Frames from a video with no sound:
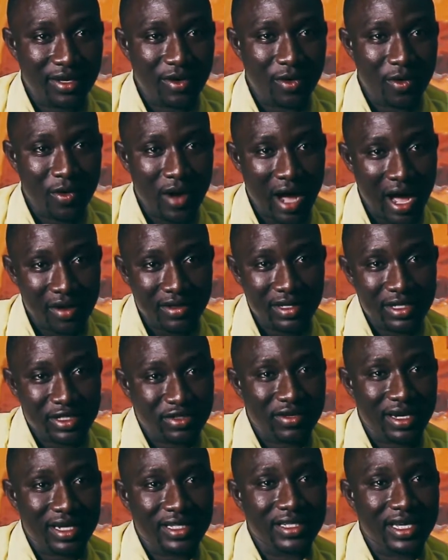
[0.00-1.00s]
or how the
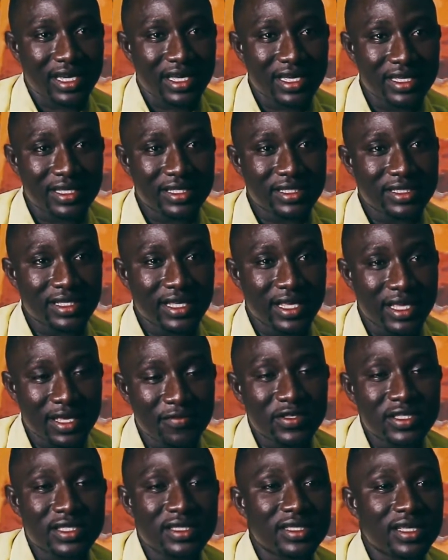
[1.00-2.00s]
structure is
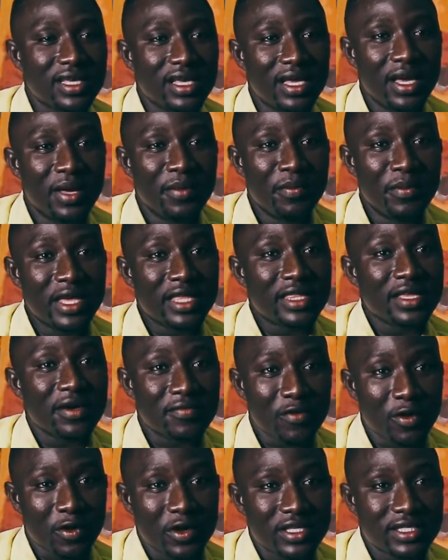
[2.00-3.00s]
gives me the
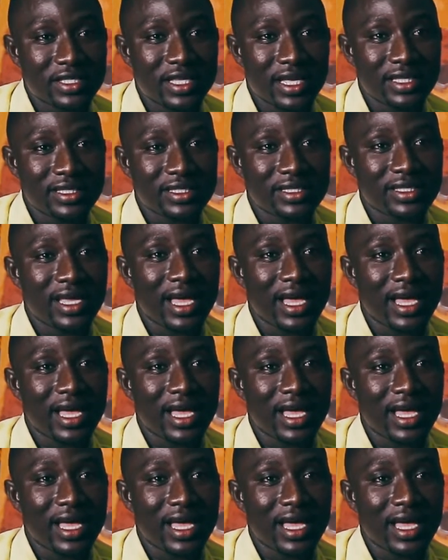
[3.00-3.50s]
voice that